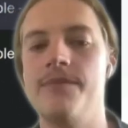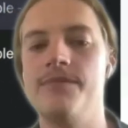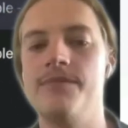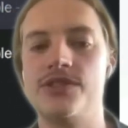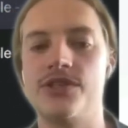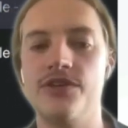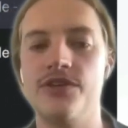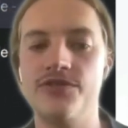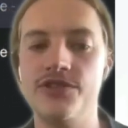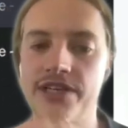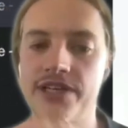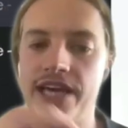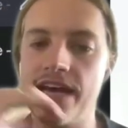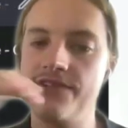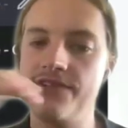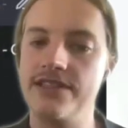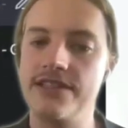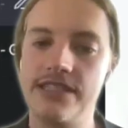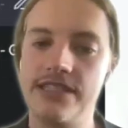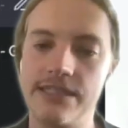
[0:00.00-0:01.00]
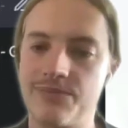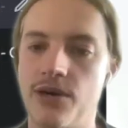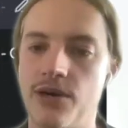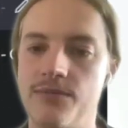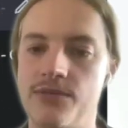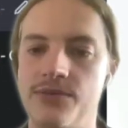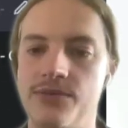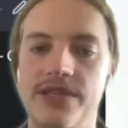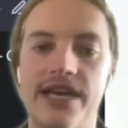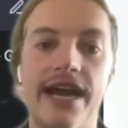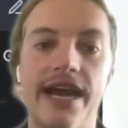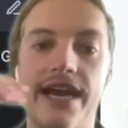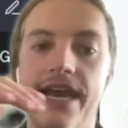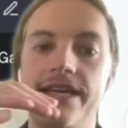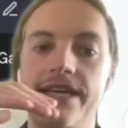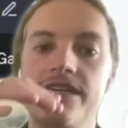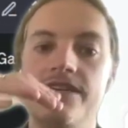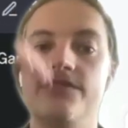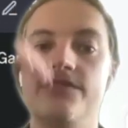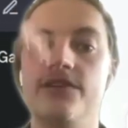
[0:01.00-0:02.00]
So if you gave it this prompt without
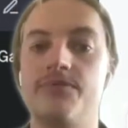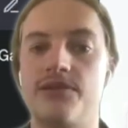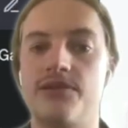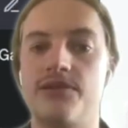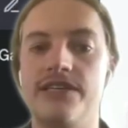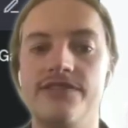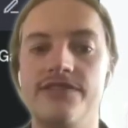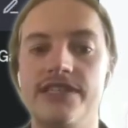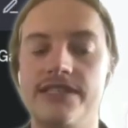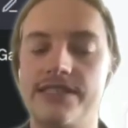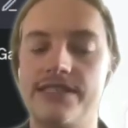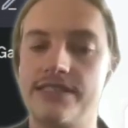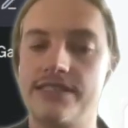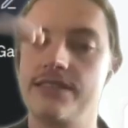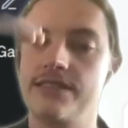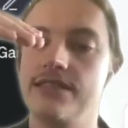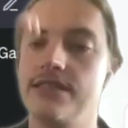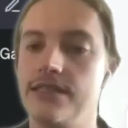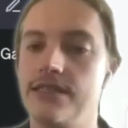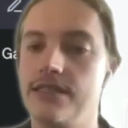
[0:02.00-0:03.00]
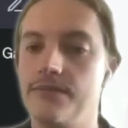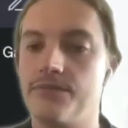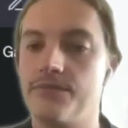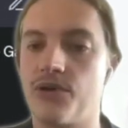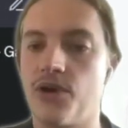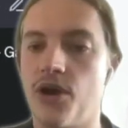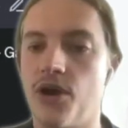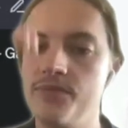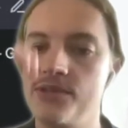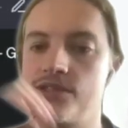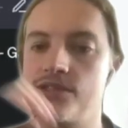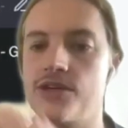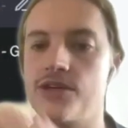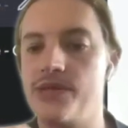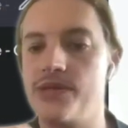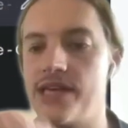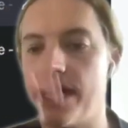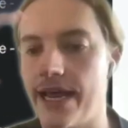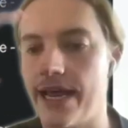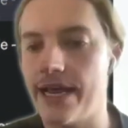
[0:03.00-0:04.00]
any of the previous prompts, so
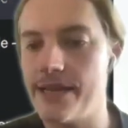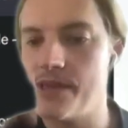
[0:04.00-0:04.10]
without